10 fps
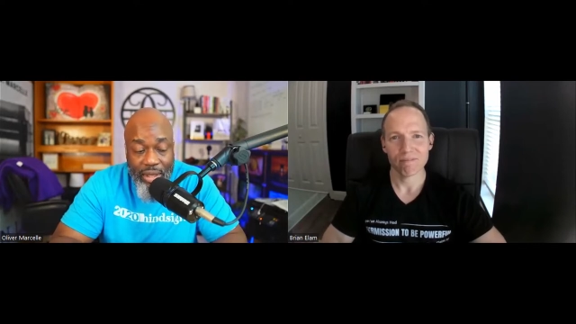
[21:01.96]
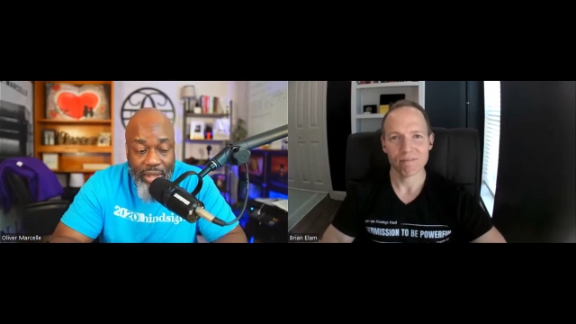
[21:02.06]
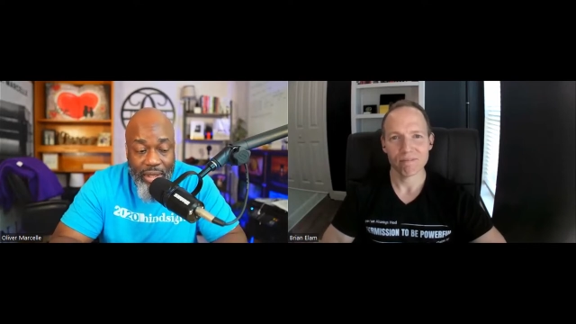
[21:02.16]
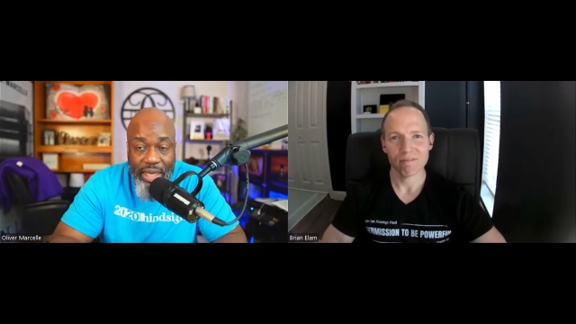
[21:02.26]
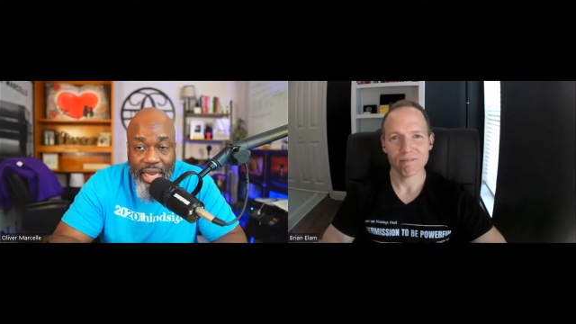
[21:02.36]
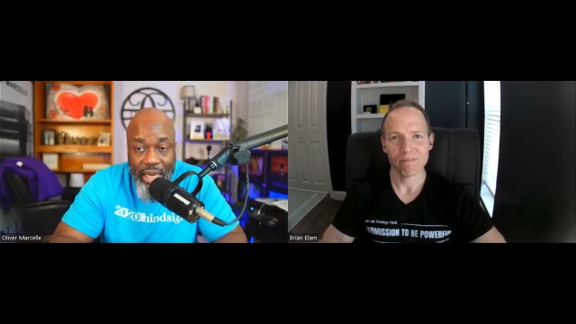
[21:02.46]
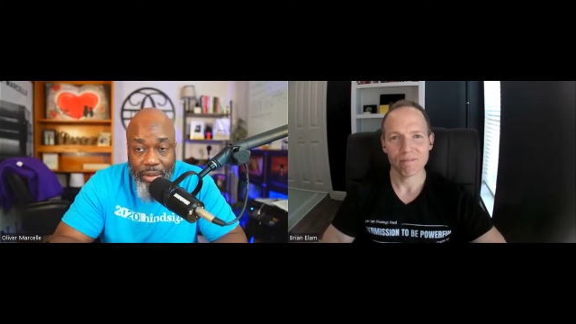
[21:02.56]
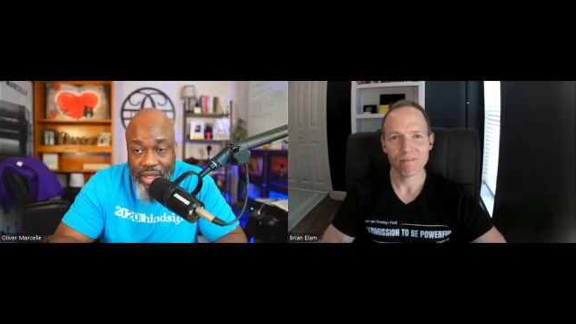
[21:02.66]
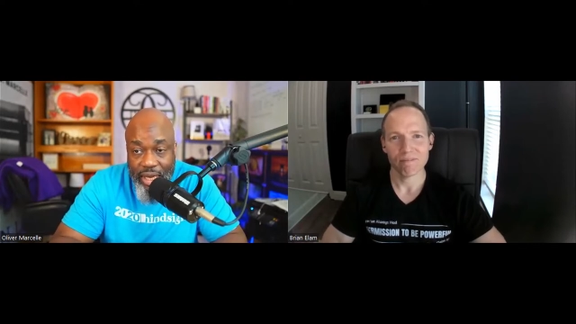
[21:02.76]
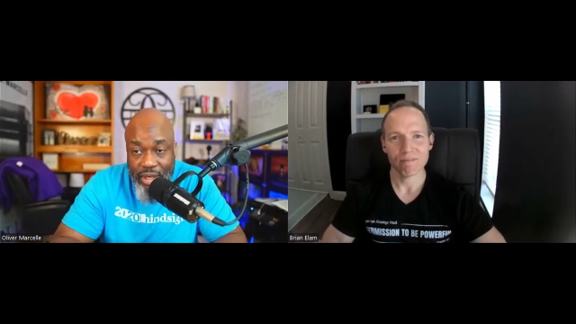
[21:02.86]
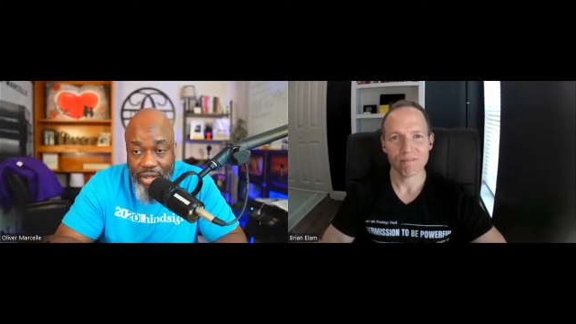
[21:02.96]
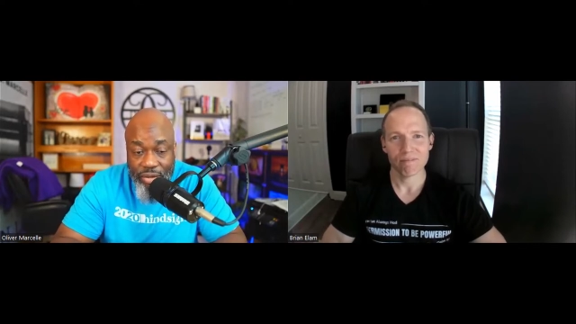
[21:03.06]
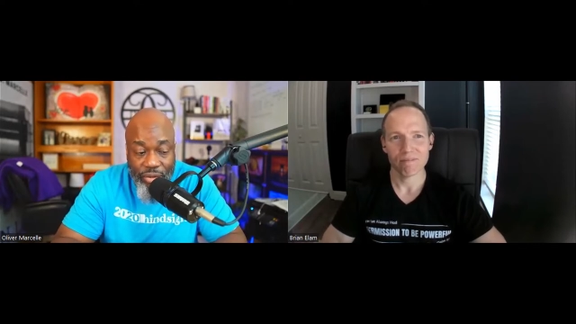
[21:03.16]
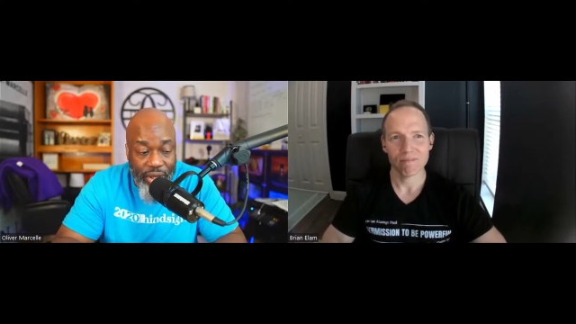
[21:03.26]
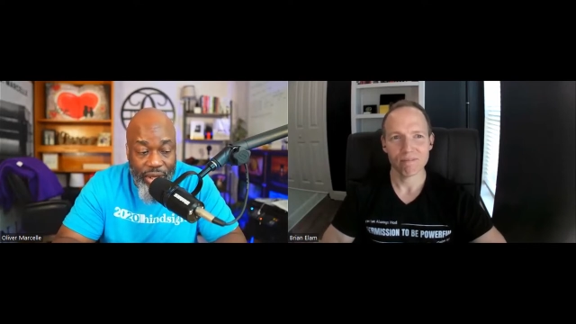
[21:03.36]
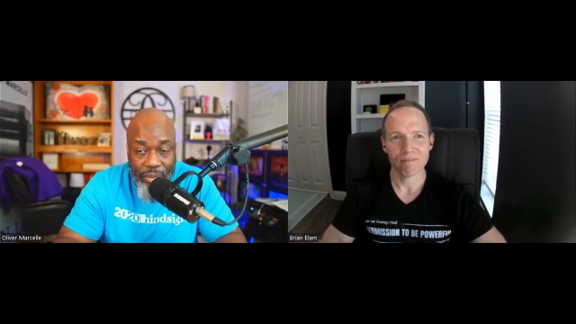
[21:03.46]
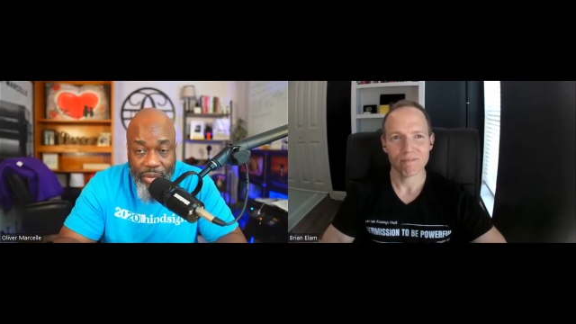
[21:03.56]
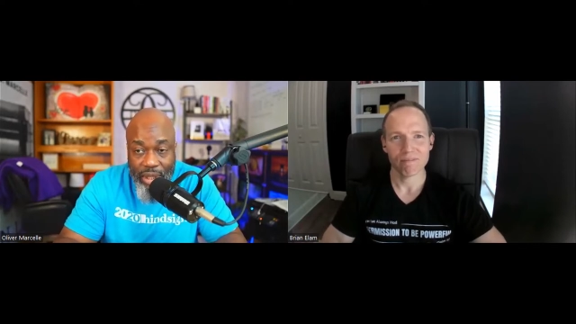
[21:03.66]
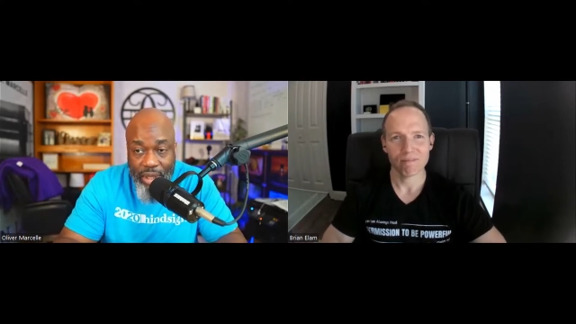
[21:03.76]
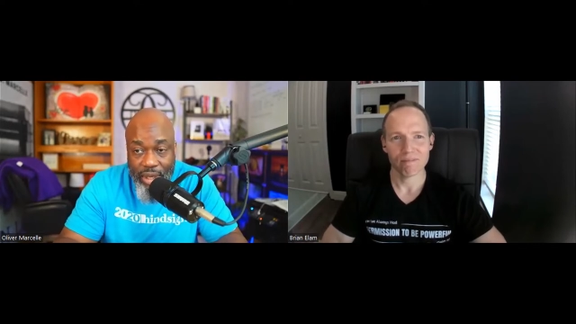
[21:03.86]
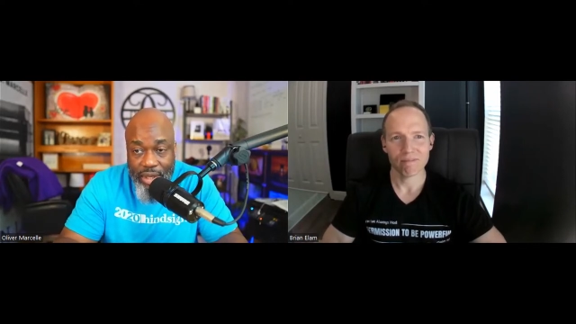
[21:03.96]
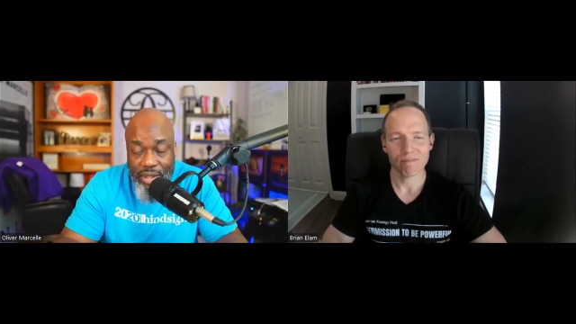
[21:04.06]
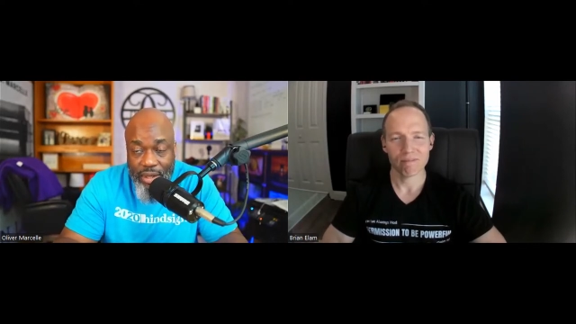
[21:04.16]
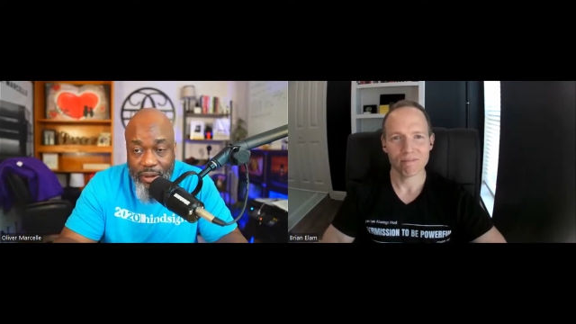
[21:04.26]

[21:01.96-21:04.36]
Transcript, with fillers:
Speaker 1: a game changer for them because